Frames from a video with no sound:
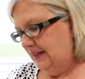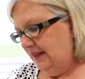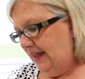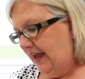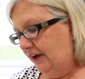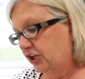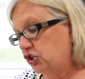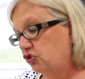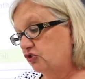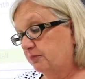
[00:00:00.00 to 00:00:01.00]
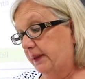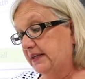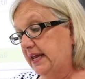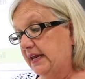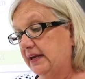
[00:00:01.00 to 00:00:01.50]
How can you display
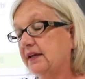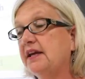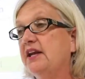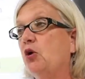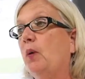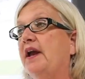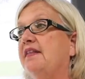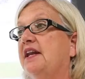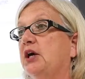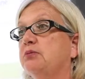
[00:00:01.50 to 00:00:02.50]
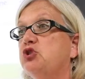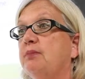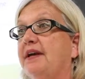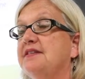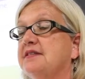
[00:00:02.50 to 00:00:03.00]
data in a way that helps you
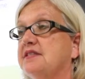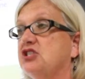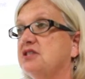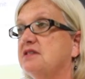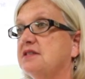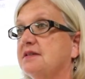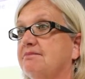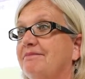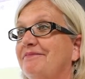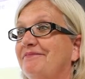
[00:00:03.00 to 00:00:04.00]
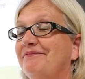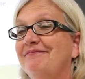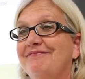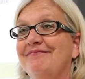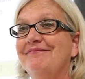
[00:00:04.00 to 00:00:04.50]
make decisions?
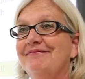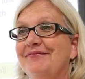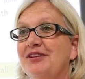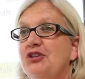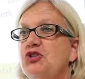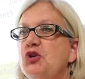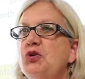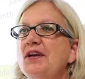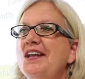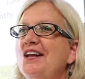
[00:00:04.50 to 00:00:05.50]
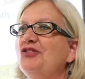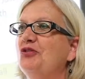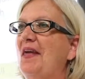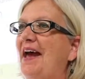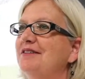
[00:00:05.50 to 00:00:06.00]
So who can answer
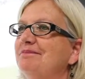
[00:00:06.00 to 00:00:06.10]
that?